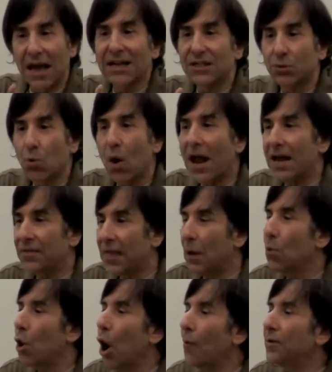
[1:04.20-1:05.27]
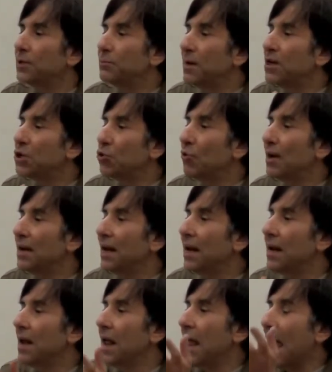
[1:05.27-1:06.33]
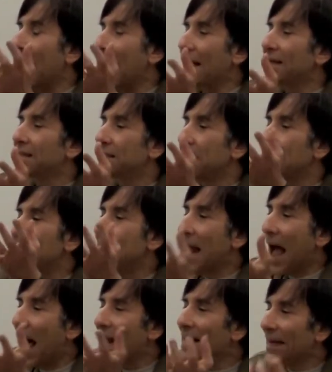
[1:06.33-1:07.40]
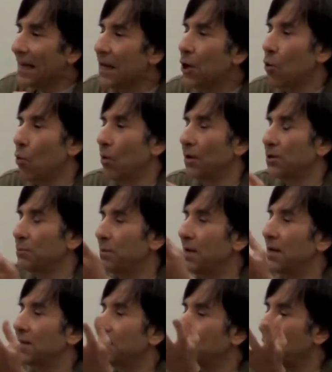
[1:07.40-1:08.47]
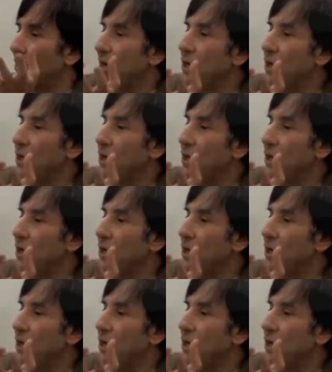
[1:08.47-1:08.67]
less weight. They would always be treated as non-equals because their